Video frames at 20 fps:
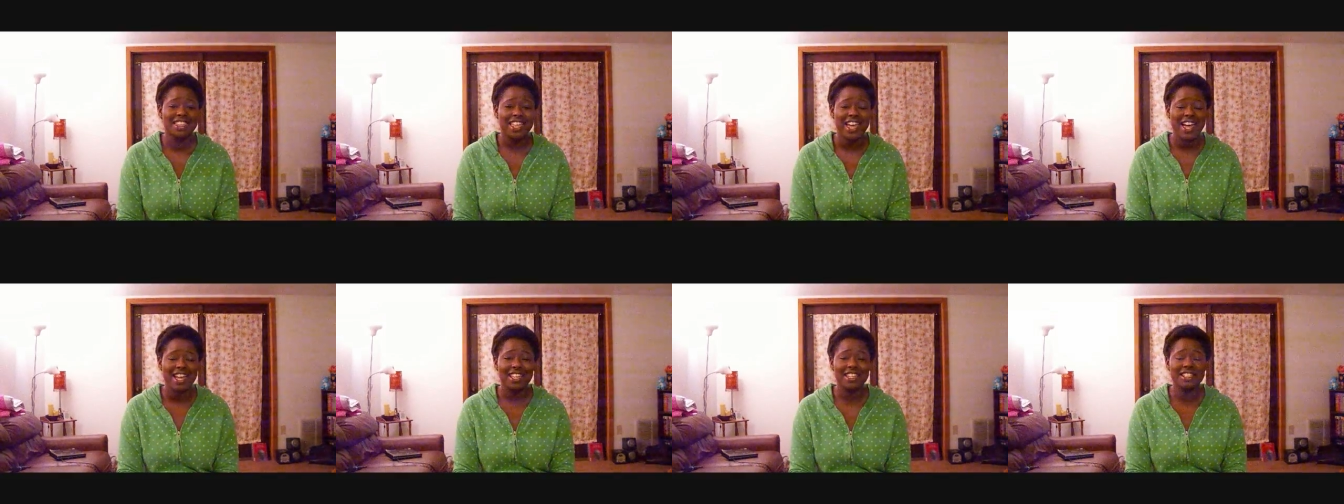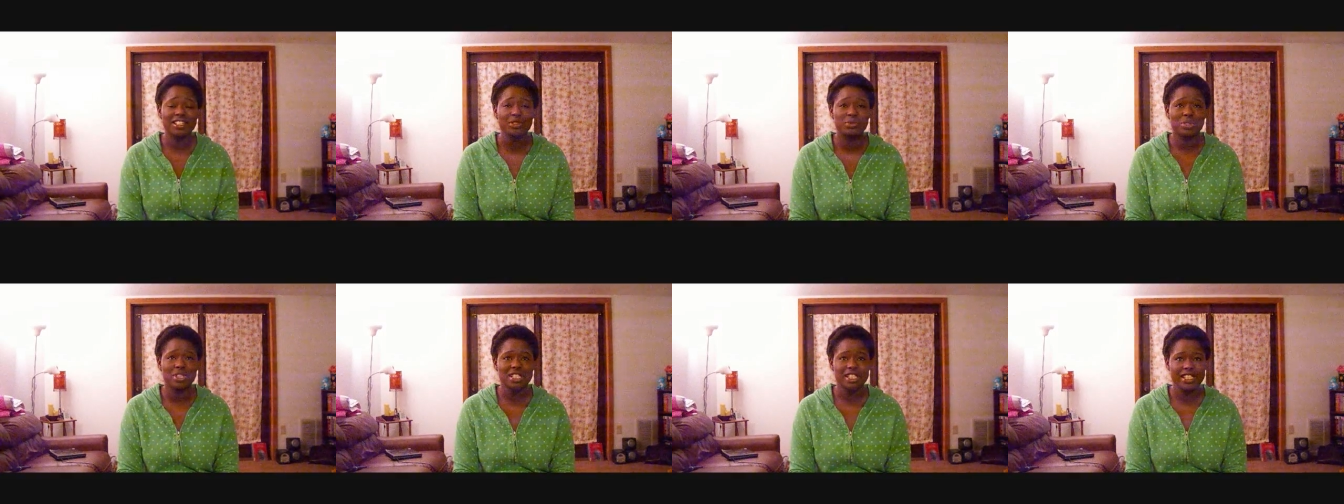that
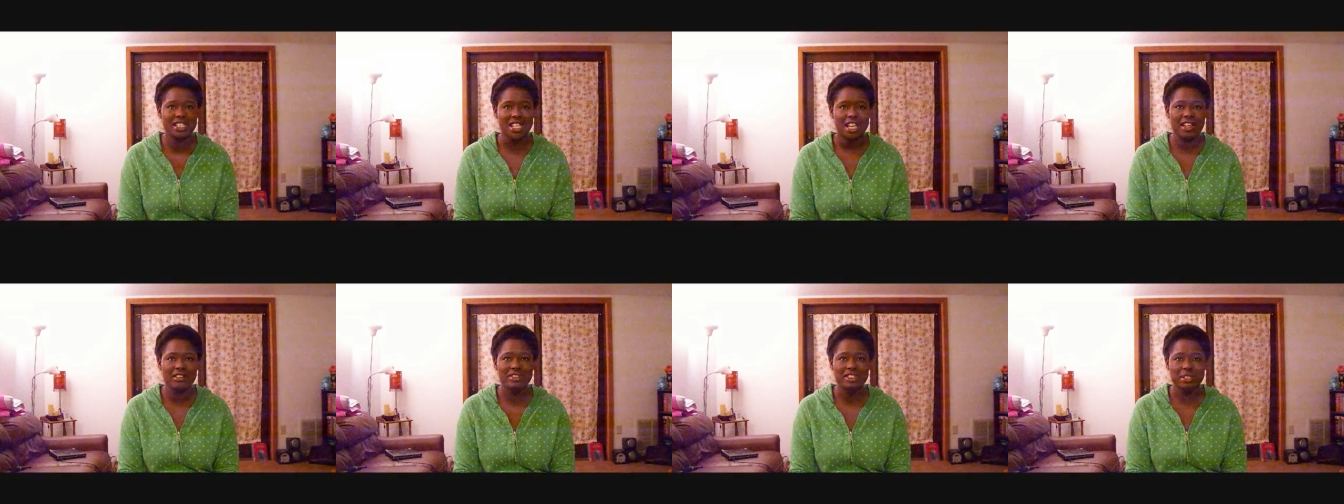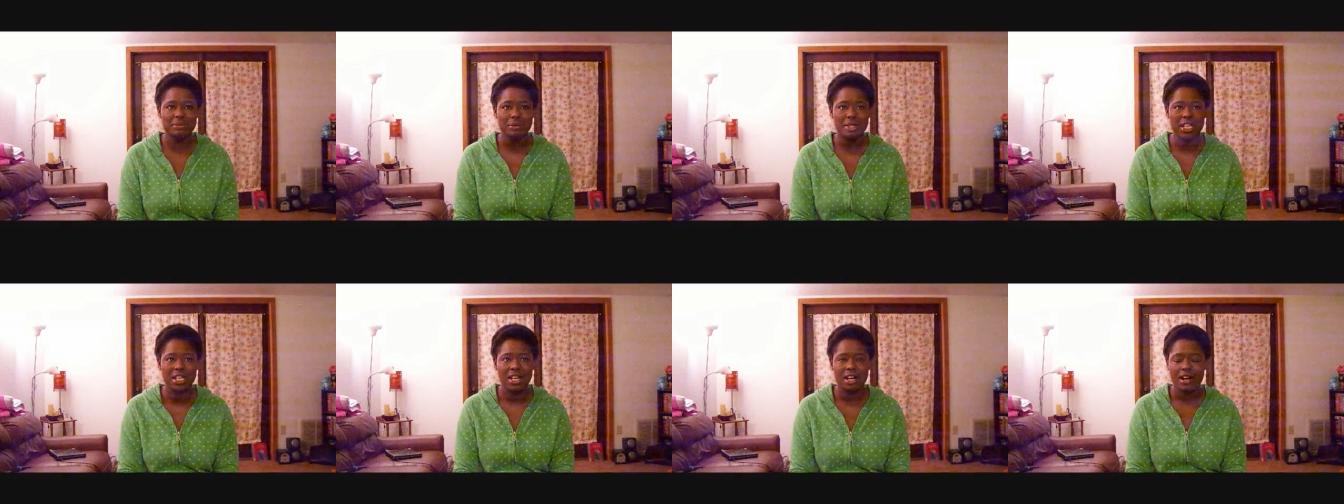is what
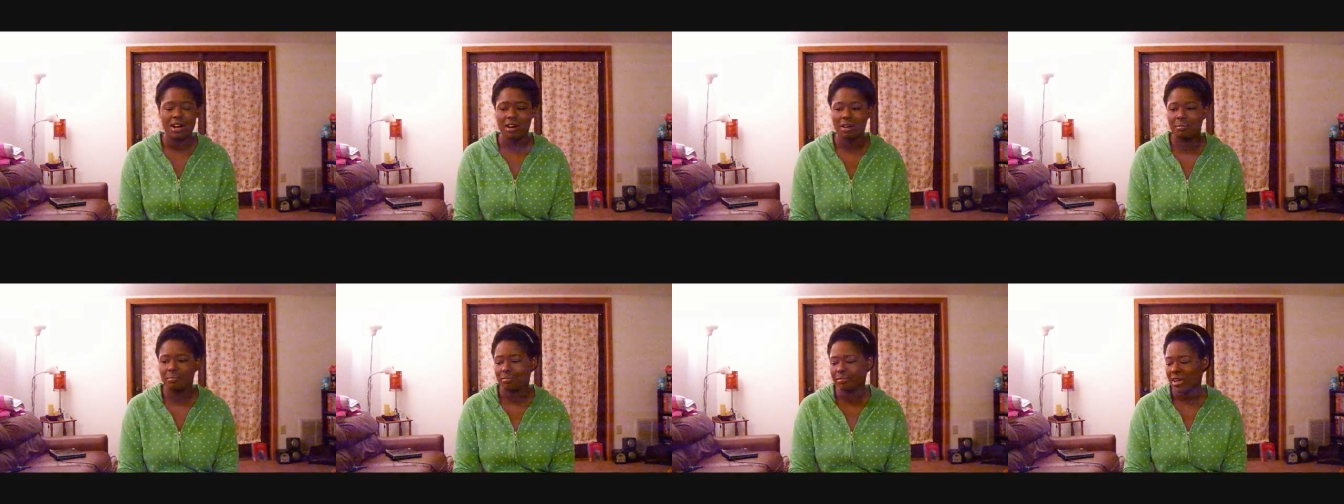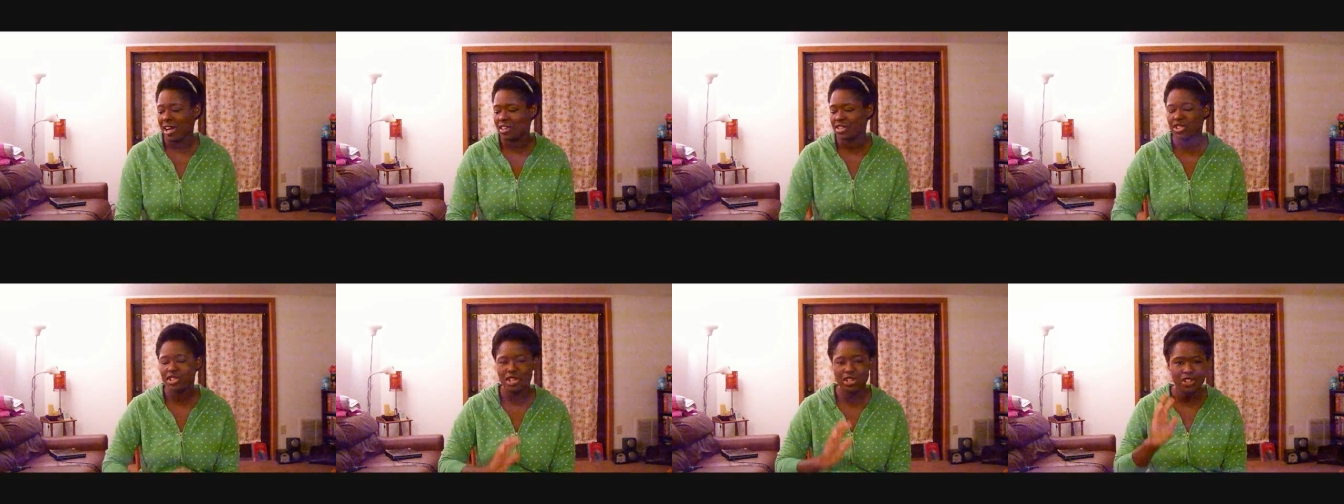saves me.
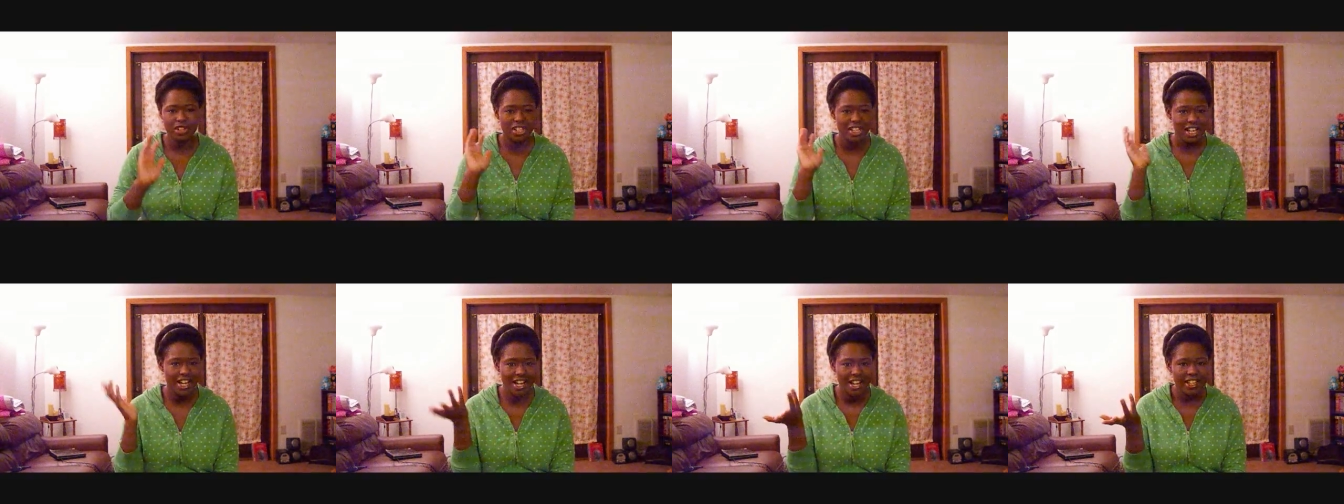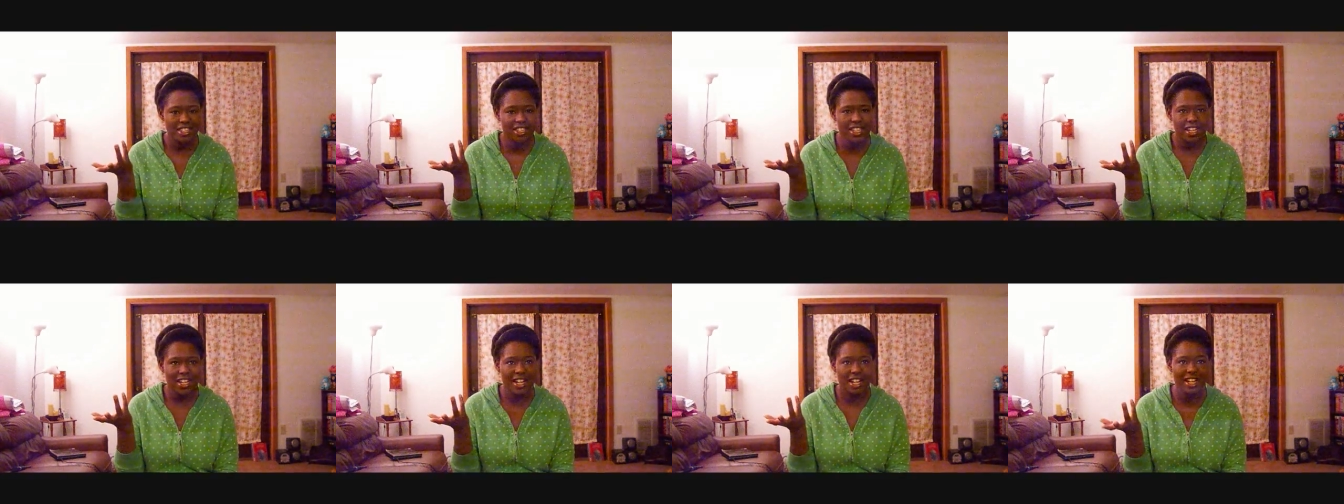I'll show you the
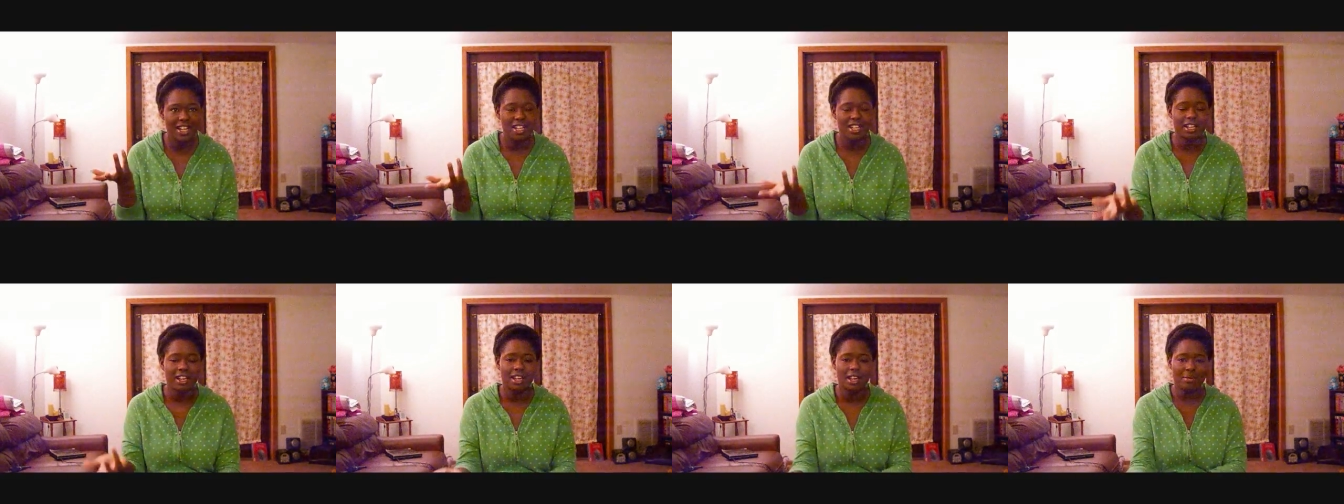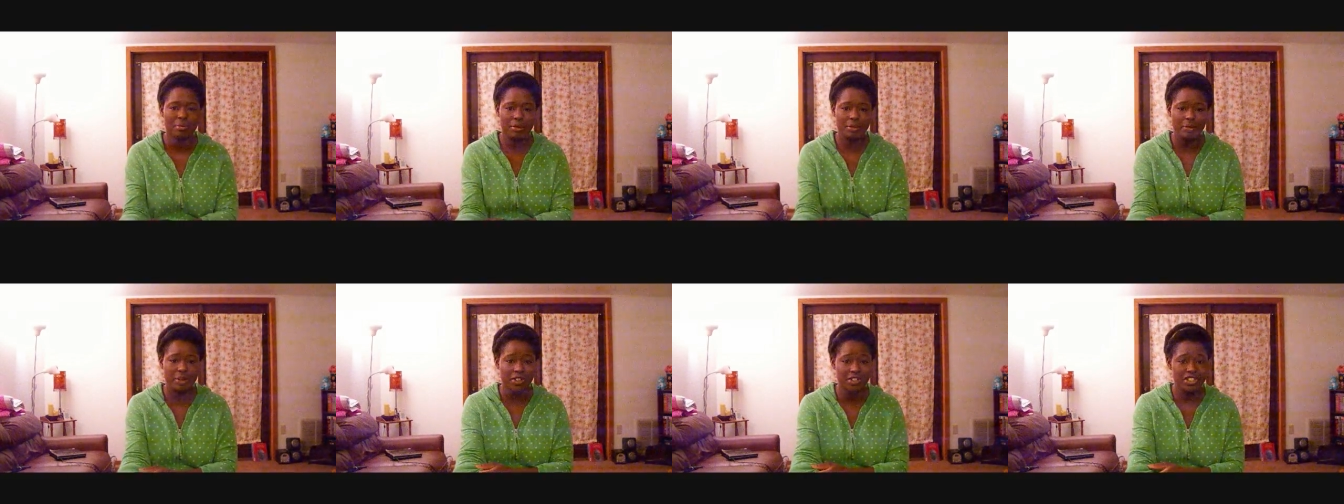kind that I have
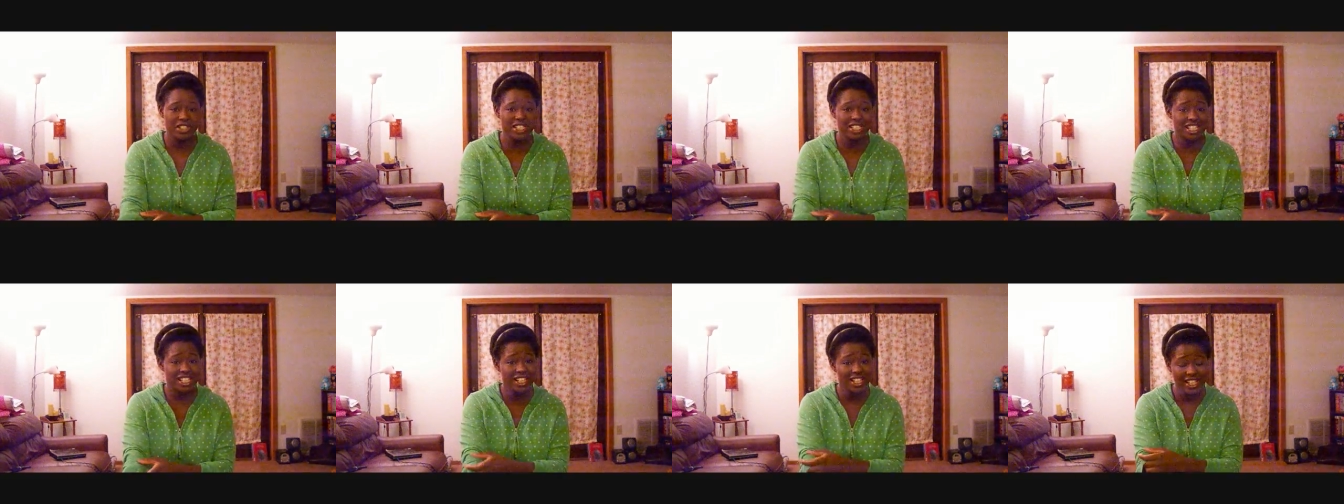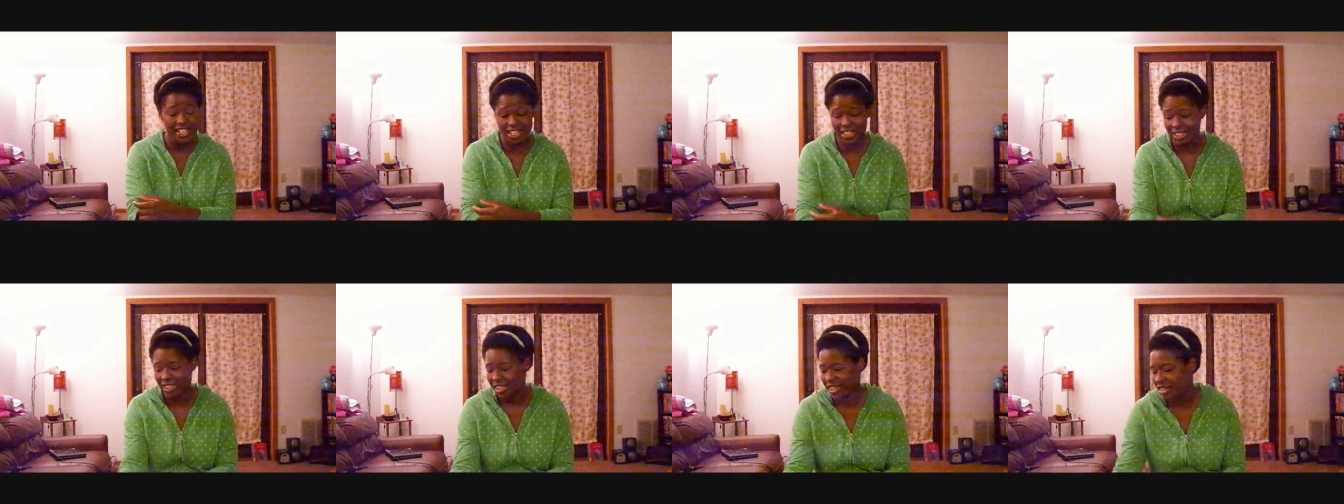been purchasing
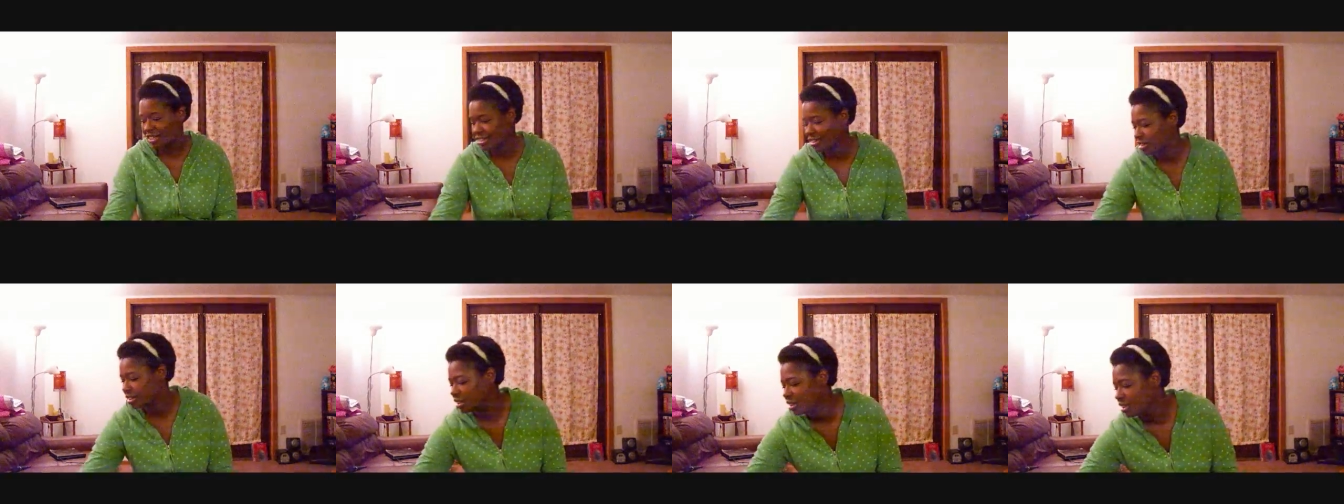lately.